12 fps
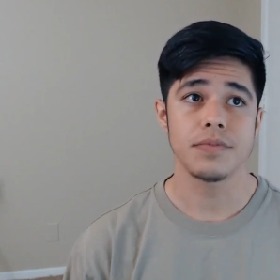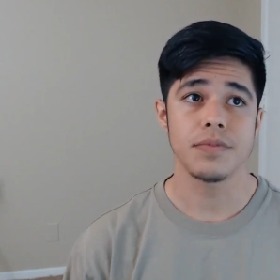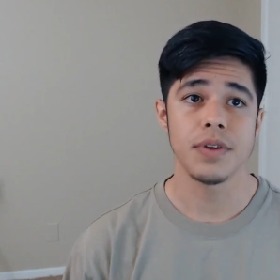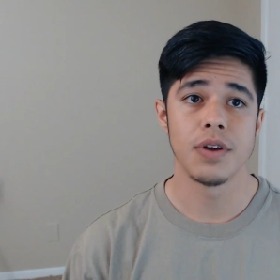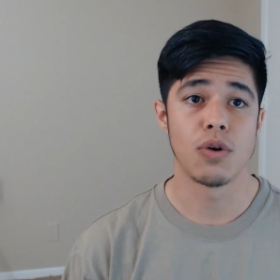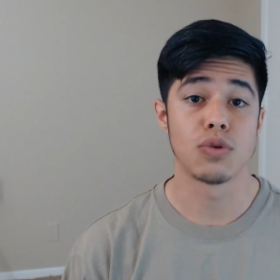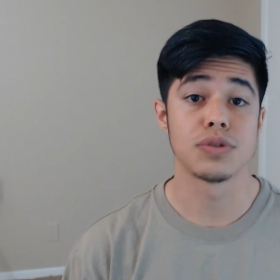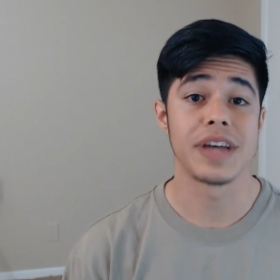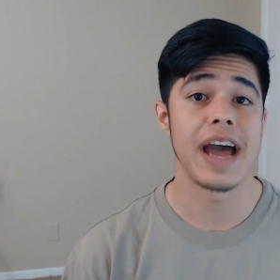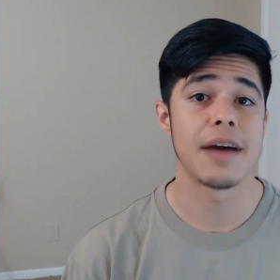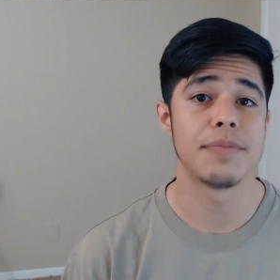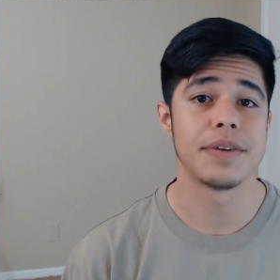old
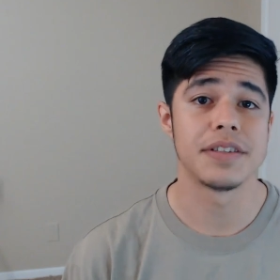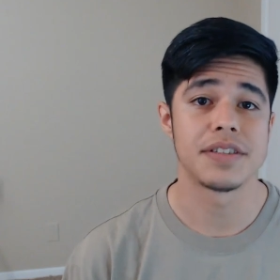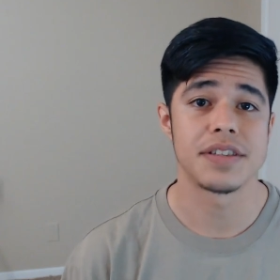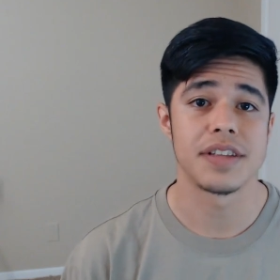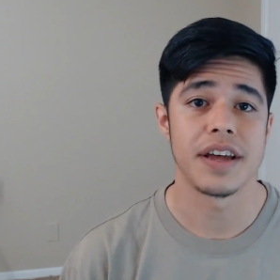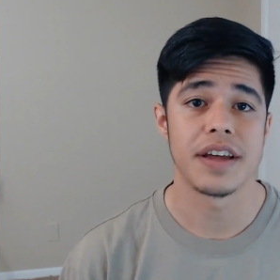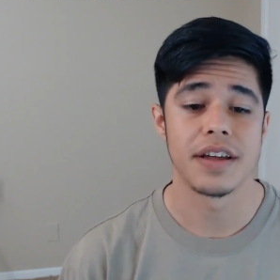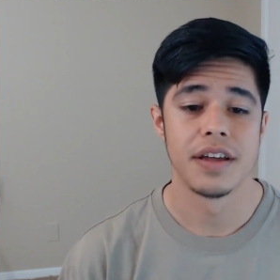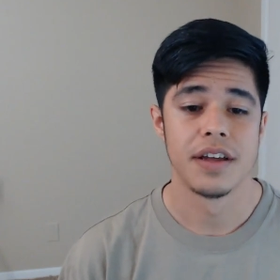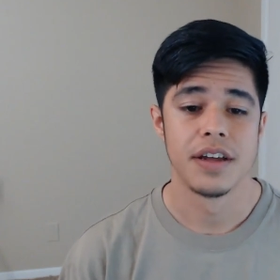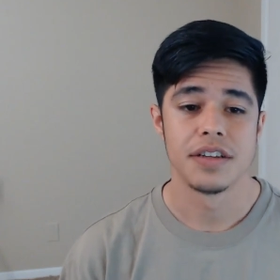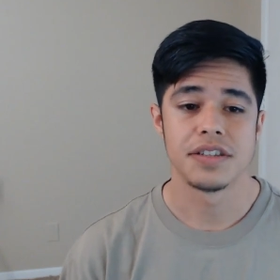habits that
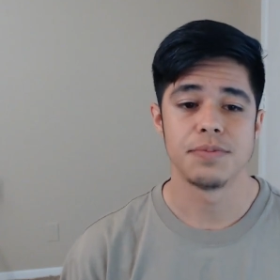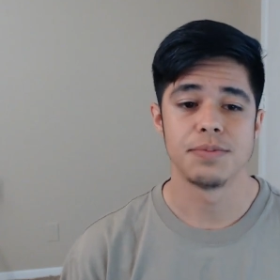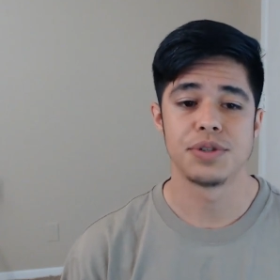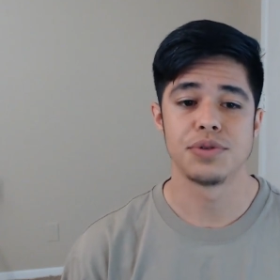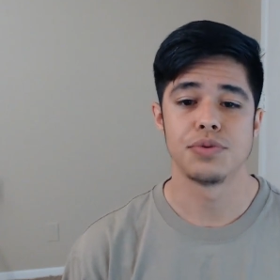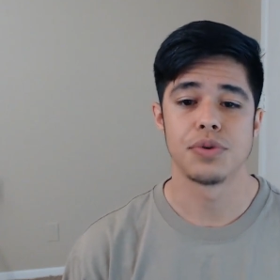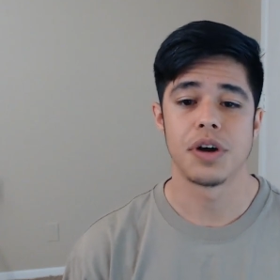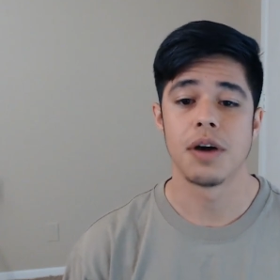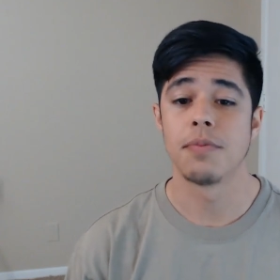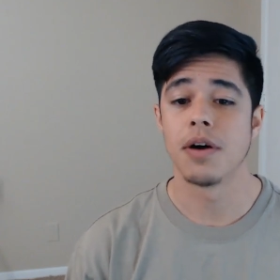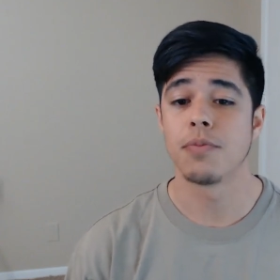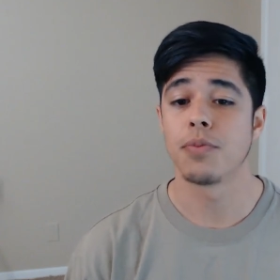seem to come
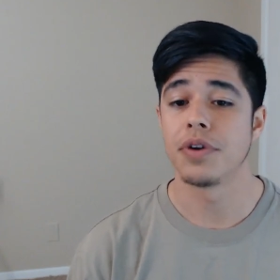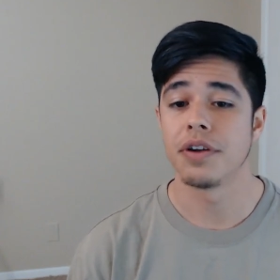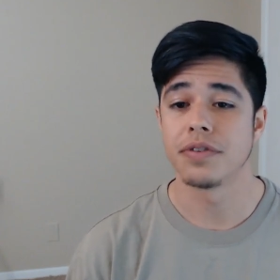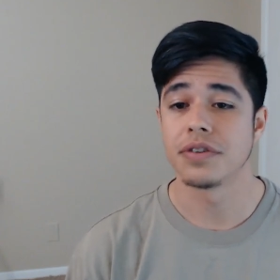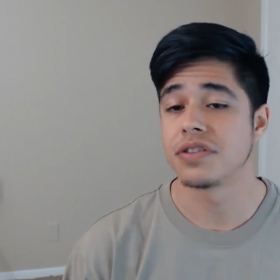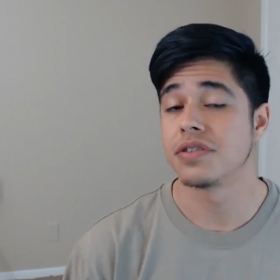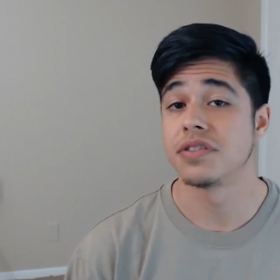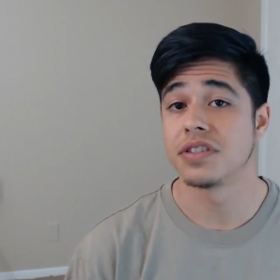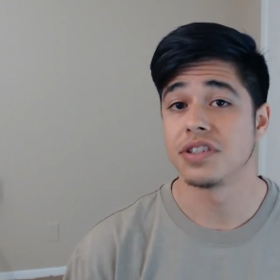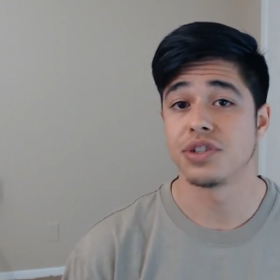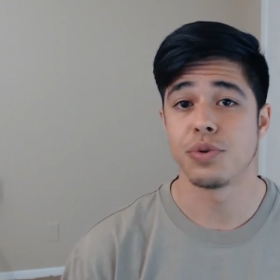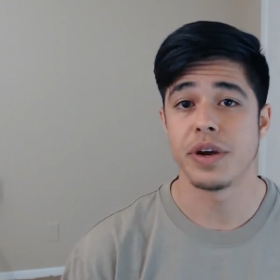up whenever certain
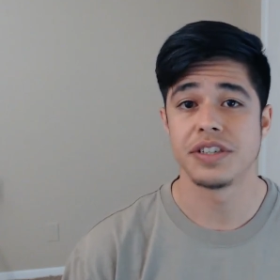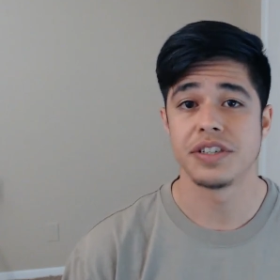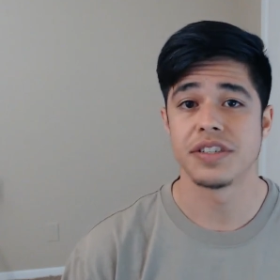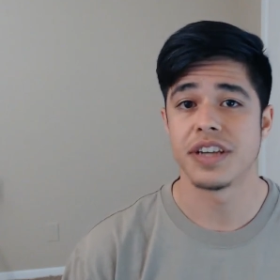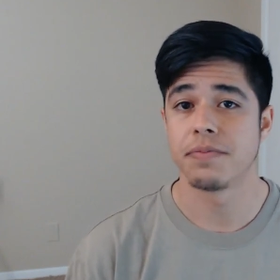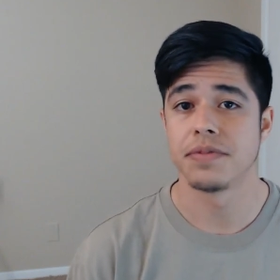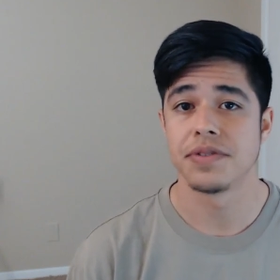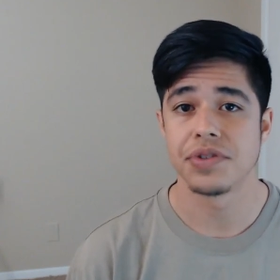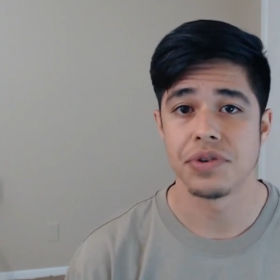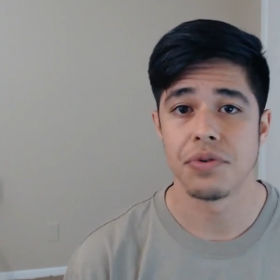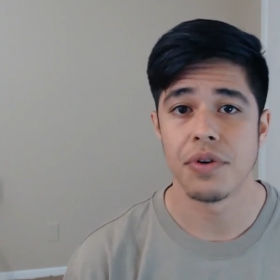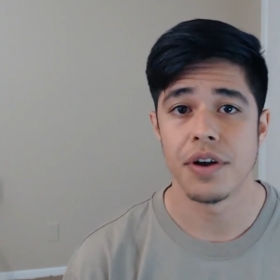situations happen to
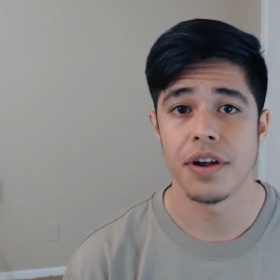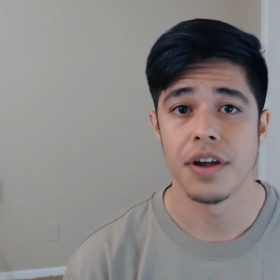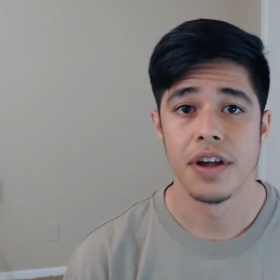you, right?